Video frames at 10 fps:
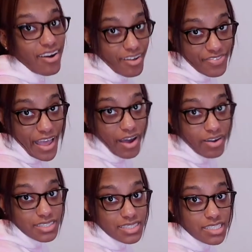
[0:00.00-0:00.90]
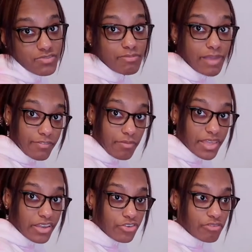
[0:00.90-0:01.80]
Now since we're back from
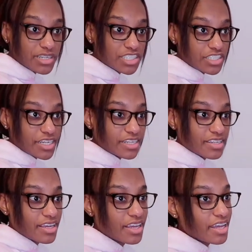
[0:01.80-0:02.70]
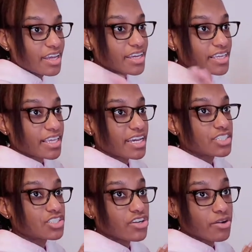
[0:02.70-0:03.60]
the intermission
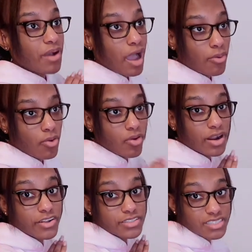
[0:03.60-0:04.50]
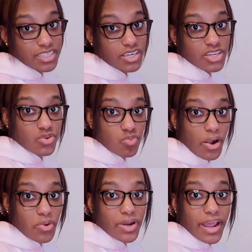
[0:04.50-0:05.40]
get your popcorn, your tea, your
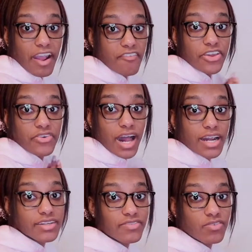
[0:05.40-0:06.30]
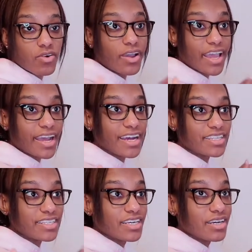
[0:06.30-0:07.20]
water, whatever you got,
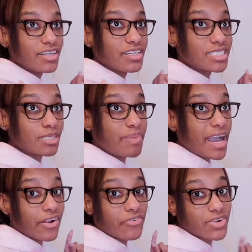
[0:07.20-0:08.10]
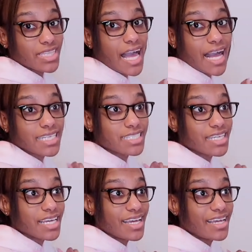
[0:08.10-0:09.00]
and sit back, relax,
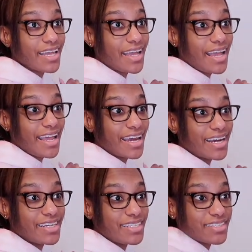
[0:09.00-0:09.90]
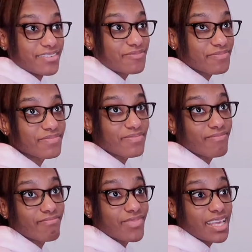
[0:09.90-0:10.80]
and
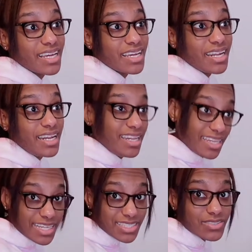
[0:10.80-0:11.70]
let's do